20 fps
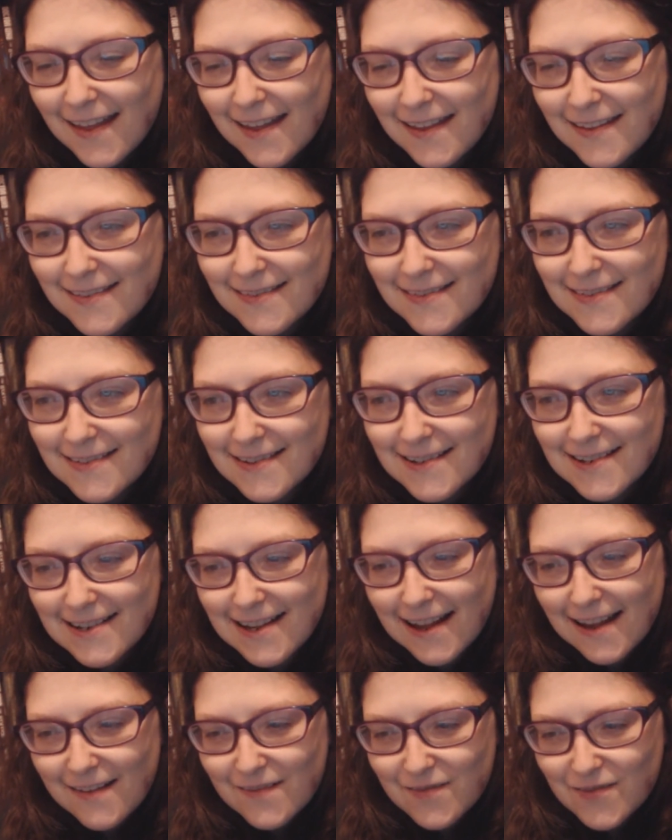and
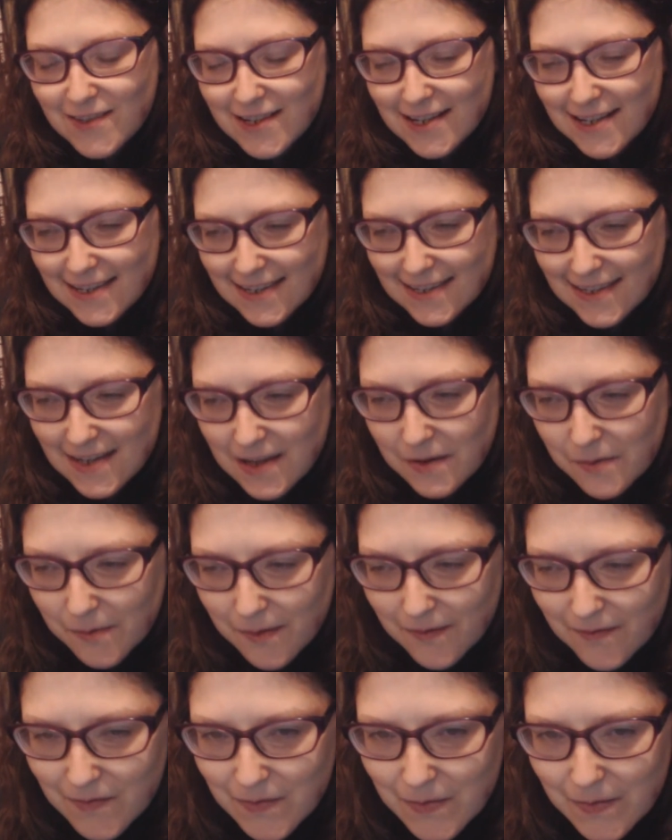I have to see
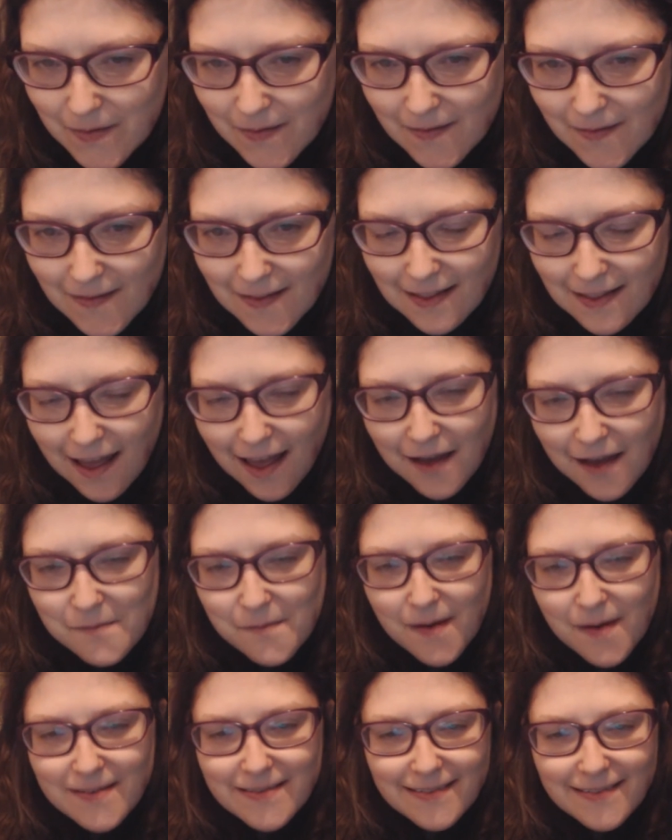whether I
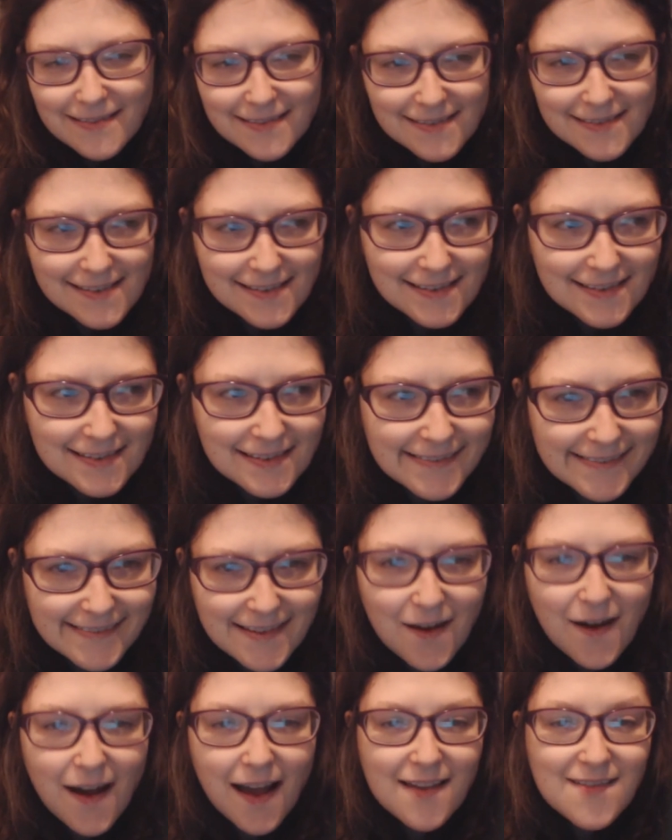
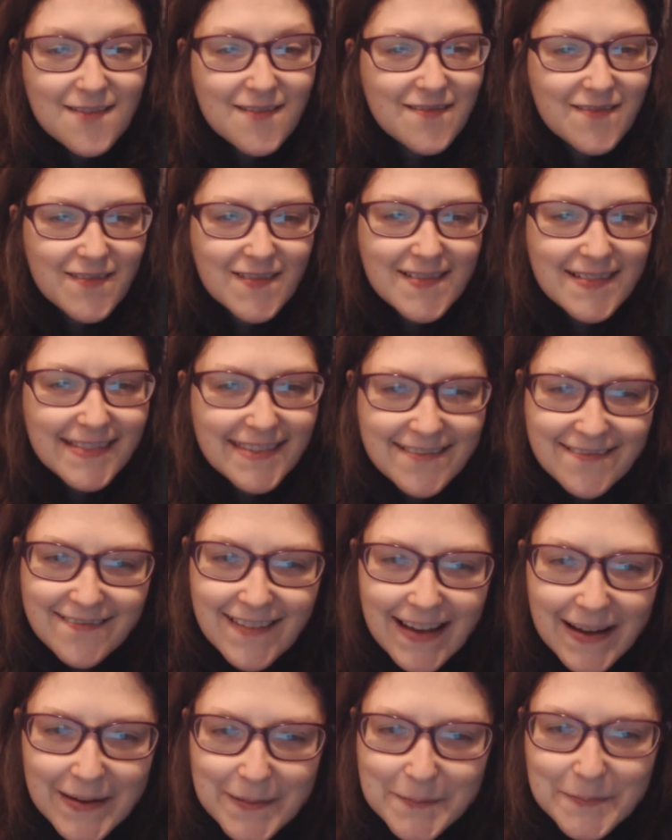love all
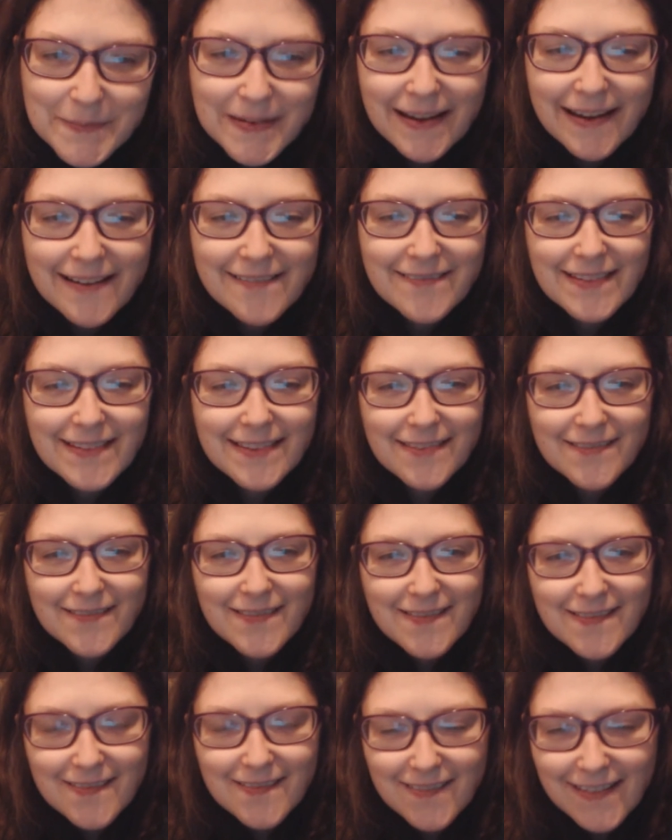of them. I think
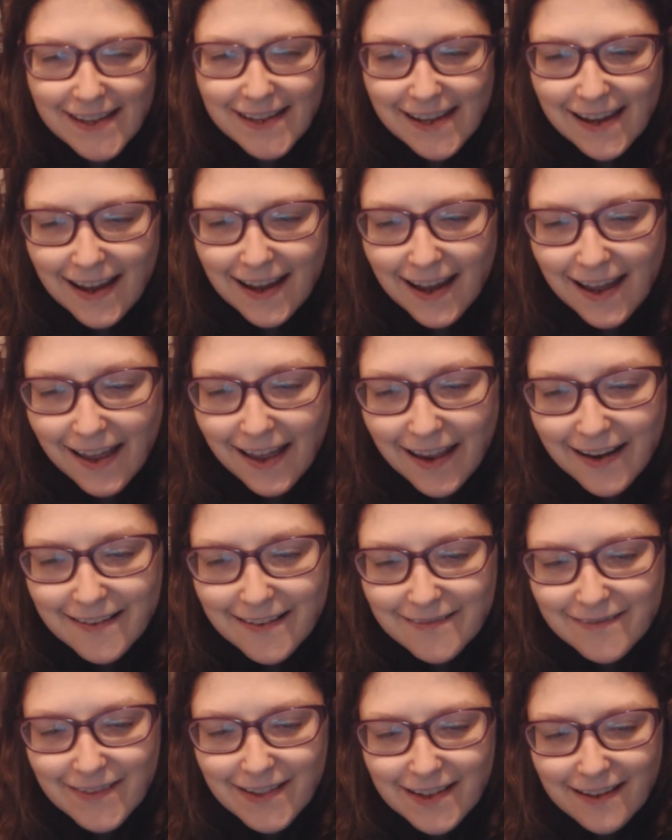they're all great,
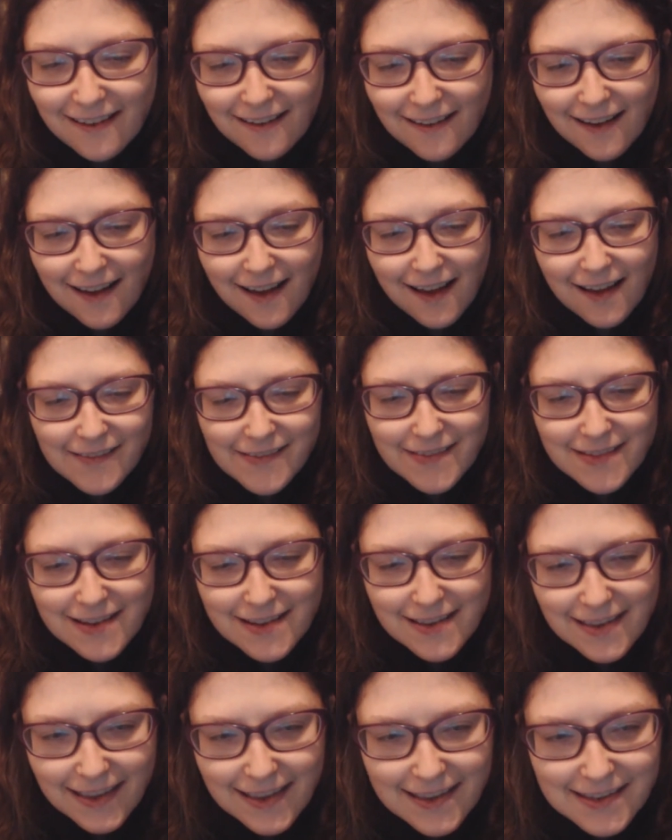and I think
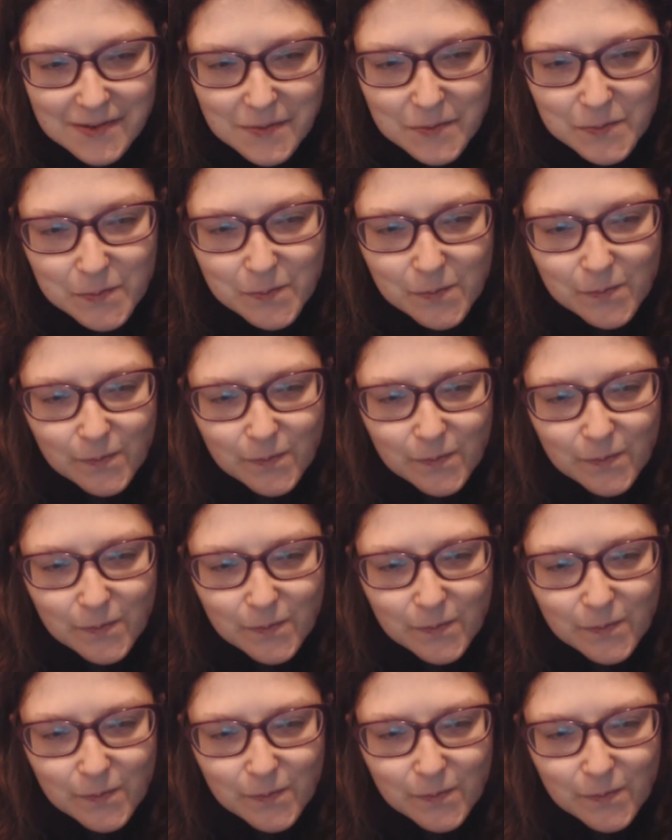it's